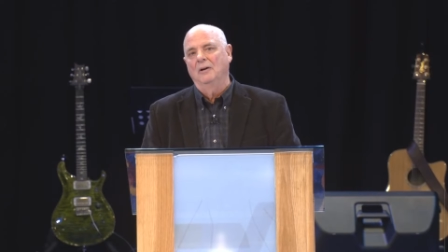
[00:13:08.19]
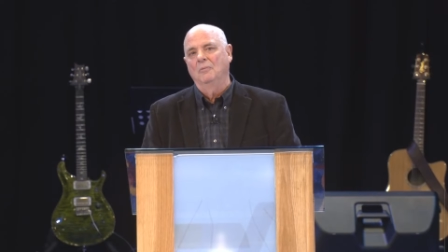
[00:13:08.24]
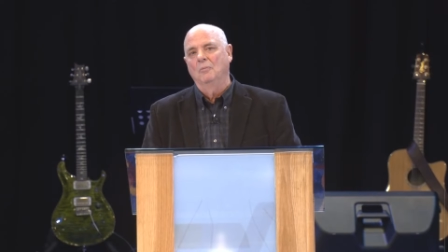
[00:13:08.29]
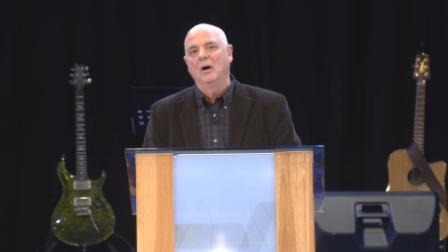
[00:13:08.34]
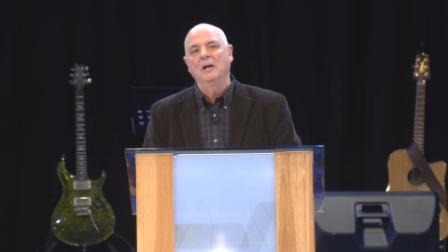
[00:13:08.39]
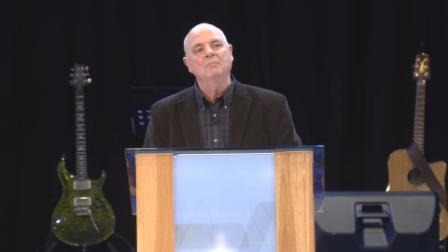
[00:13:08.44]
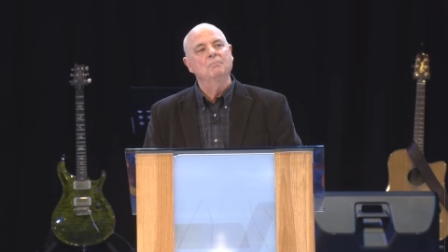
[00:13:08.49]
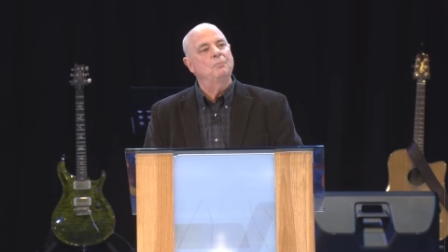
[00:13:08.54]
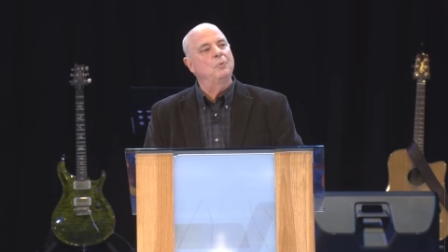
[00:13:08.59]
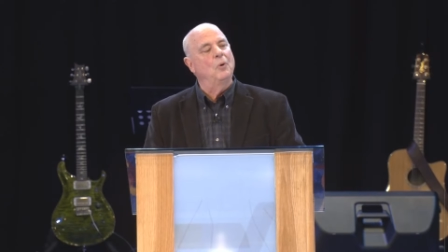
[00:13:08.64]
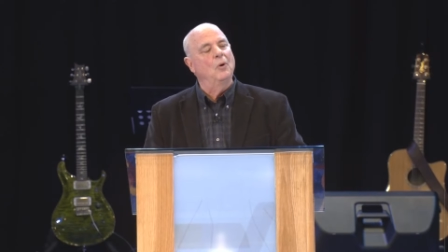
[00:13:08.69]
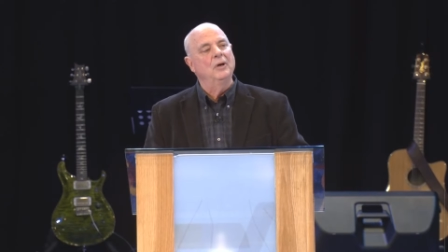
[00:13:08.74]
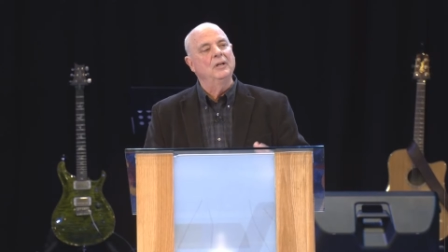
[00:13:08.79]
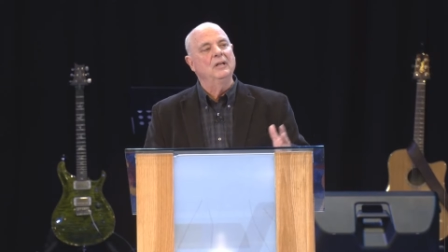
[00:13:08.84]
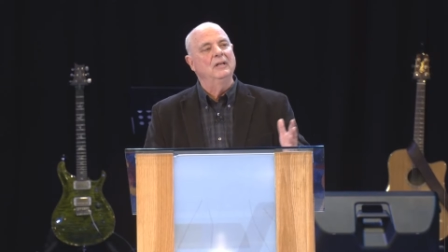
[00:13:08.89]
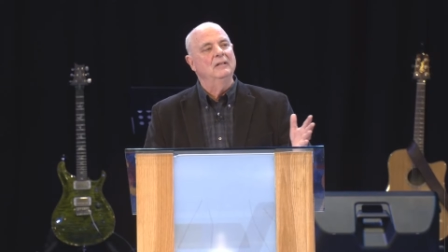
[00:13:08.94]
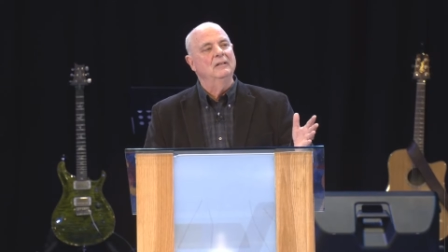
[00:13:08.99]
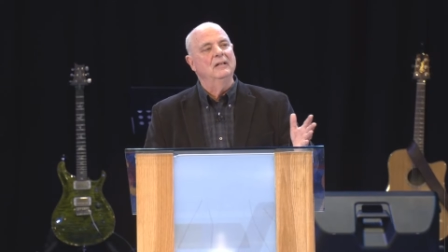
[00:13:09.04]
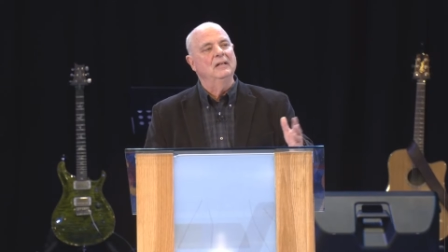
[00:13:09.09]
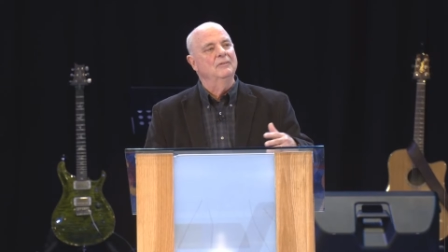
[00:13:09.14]
one
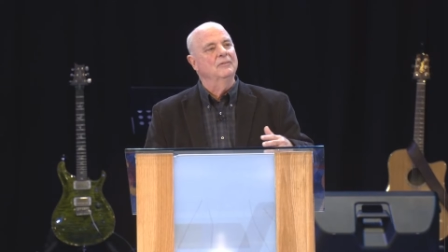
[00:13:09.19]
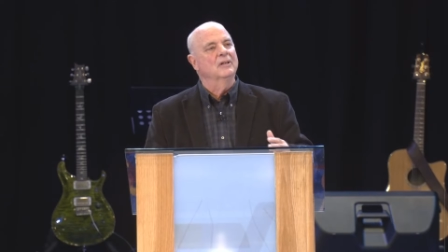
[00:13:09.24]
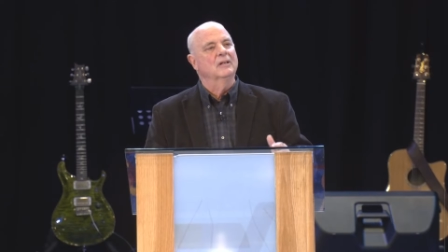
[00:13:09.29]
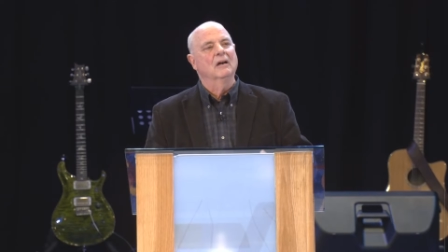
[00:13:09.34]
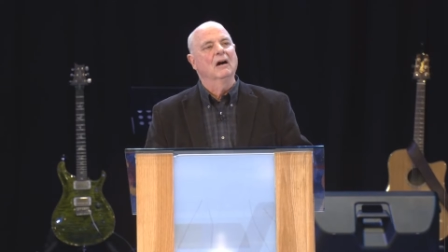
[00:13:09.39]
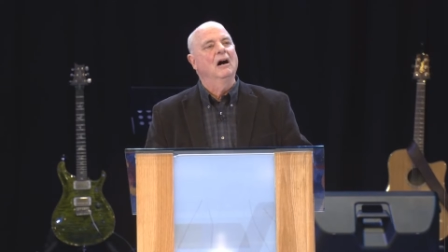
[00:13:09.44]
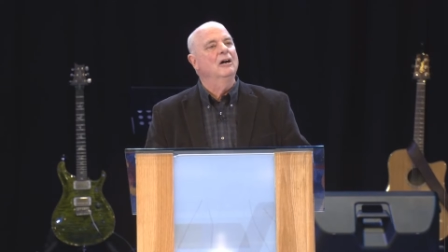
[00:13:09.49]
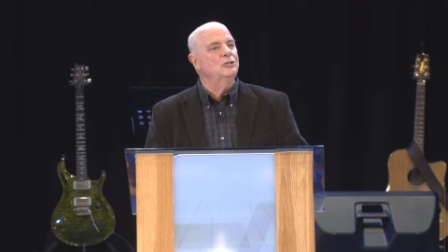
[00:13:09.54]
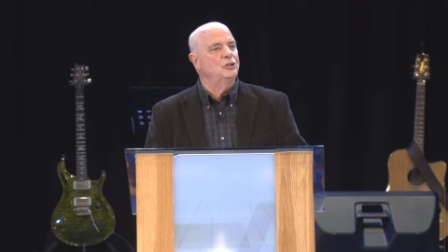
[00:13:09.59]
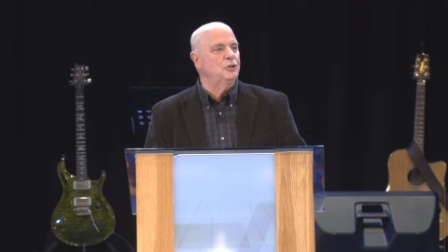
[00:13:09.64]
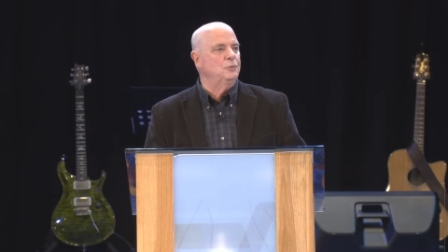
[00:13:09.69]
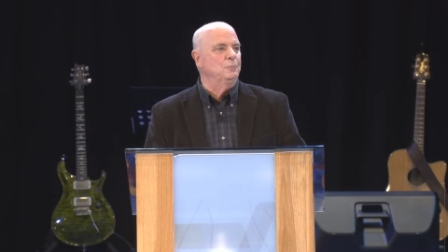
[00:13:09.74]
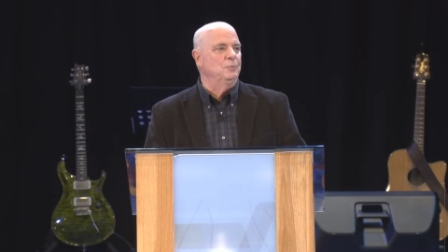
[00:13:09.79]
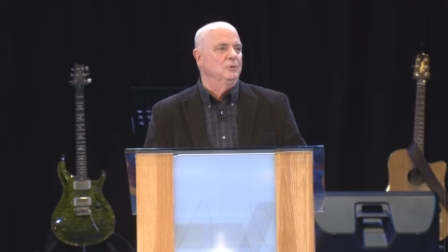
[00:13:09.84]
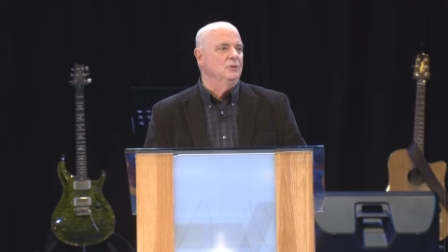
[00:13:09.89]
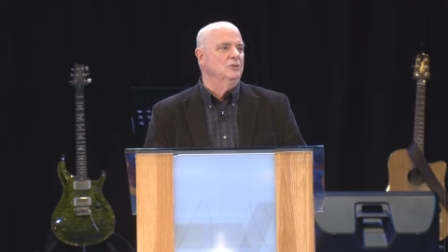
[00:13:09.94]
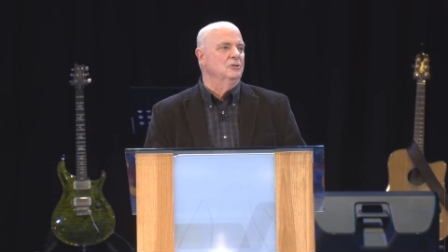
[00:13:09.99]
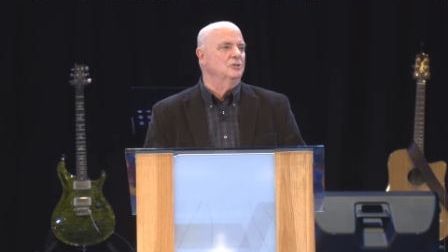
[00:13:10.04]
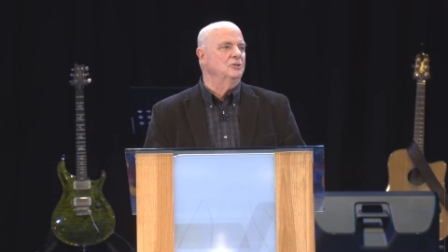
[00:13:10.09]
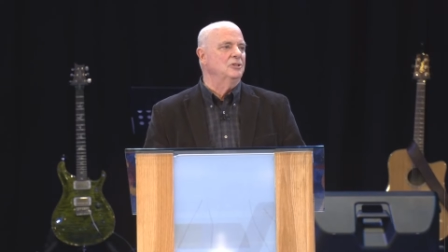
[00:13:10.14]
point in, in, the
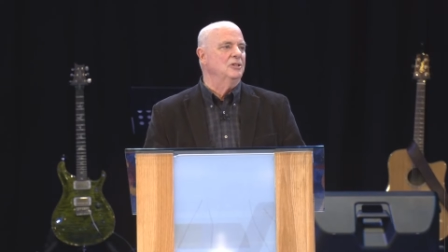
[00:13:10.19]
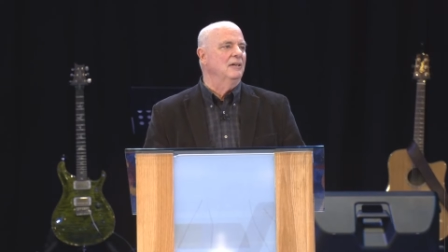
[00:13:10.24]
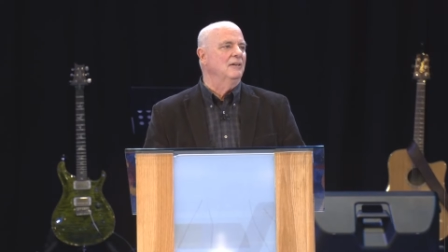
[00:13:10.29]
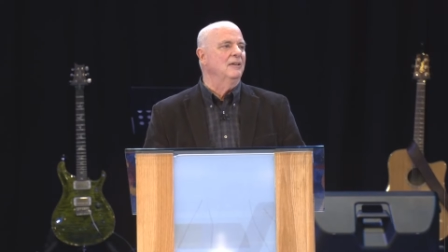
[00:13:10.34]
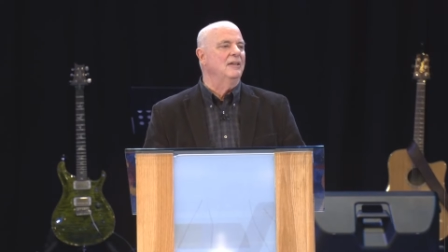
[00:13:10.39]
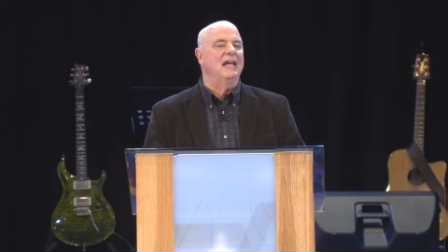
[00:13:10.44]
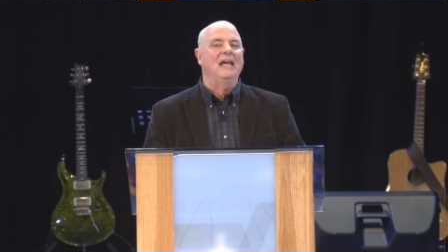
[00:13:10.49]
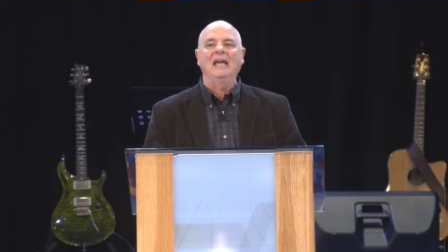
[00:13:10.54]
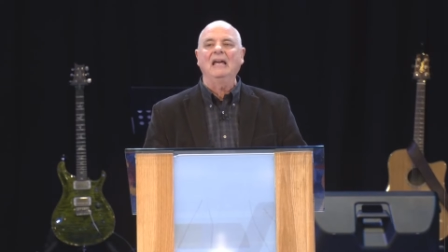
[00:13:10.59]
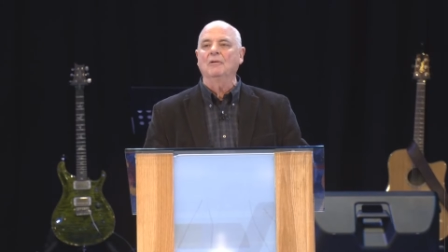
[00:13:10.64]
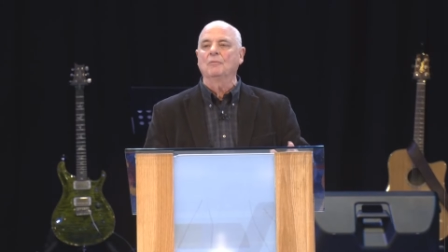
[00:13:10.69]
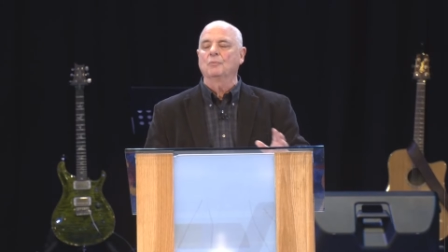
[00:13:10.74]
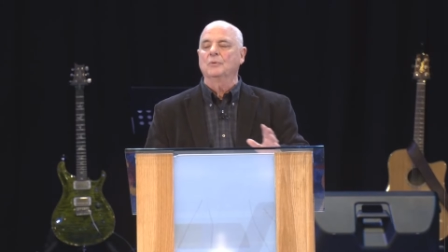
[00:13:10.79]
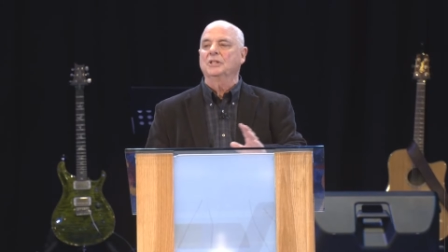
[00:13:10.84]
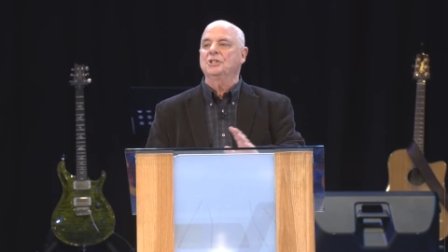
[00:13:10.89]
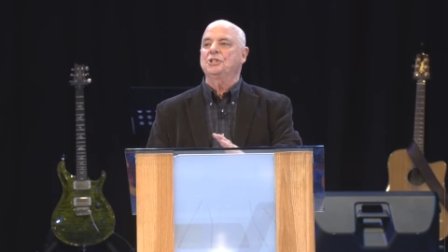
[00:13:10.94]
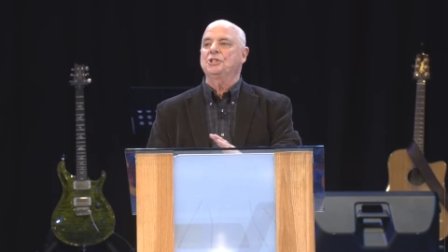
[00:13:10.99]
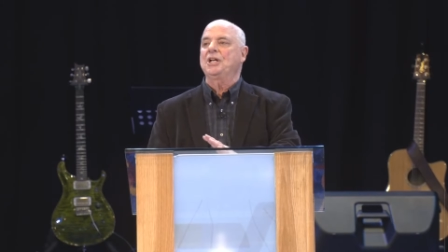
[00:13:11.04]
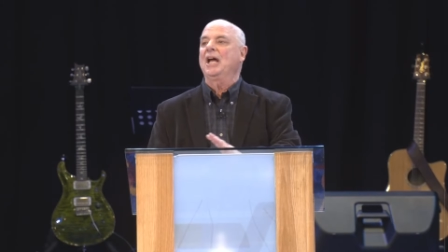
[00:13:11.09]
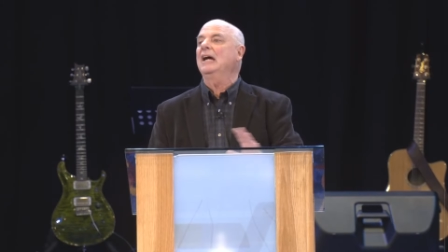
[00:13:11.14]
Gospels and they
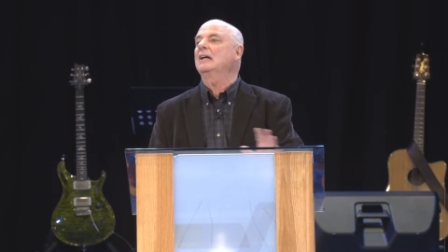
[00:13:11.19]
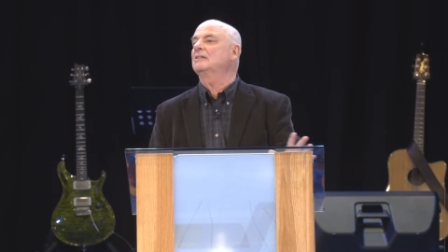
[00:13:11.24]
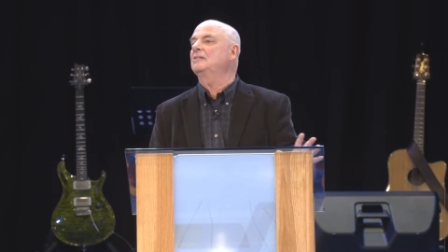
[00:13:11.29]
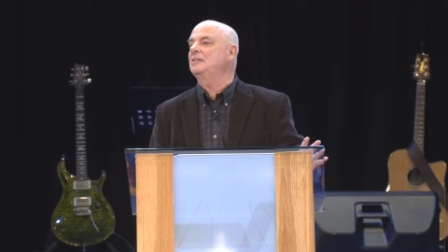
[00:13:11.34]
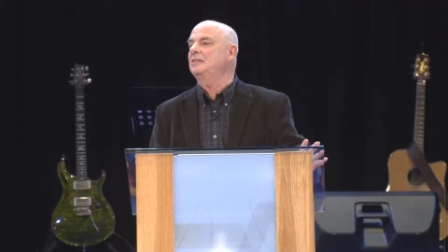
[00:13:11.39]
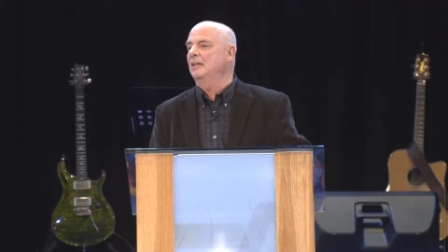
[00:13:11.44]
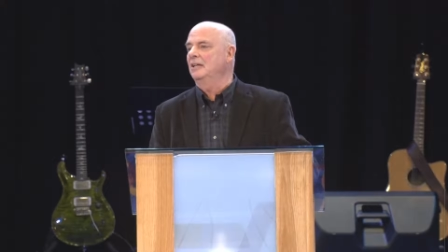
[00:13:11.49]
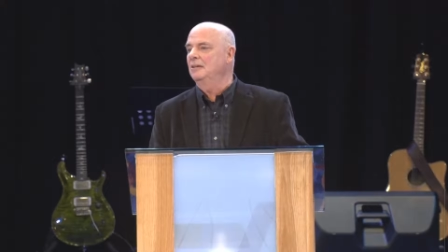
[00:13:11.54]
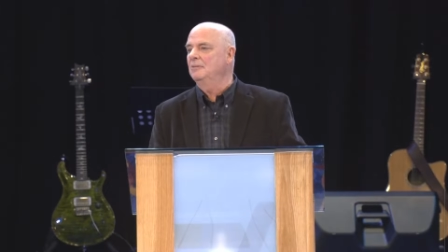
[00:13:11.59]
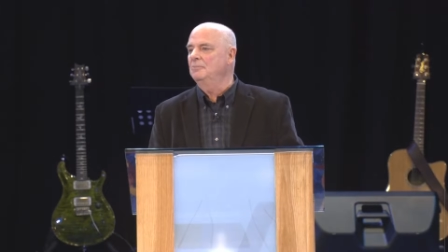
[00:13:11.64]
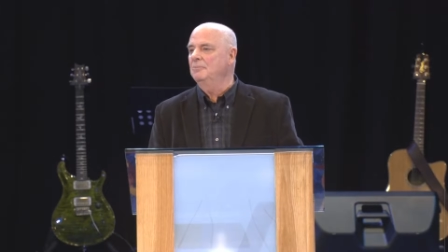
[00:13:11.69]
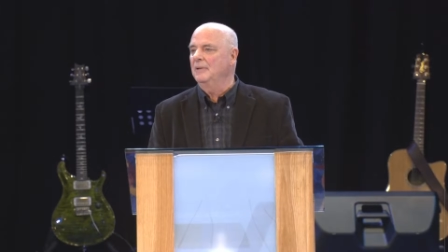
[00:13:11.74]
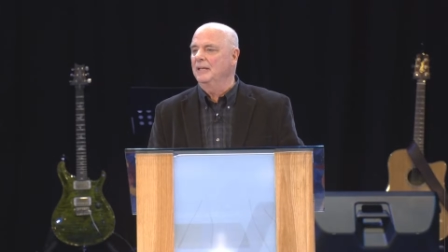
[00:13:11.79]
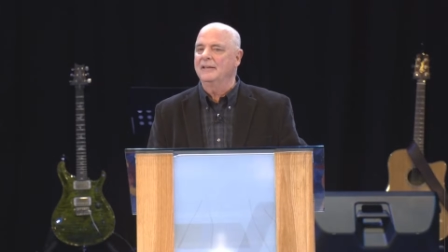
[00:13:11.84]
reject him.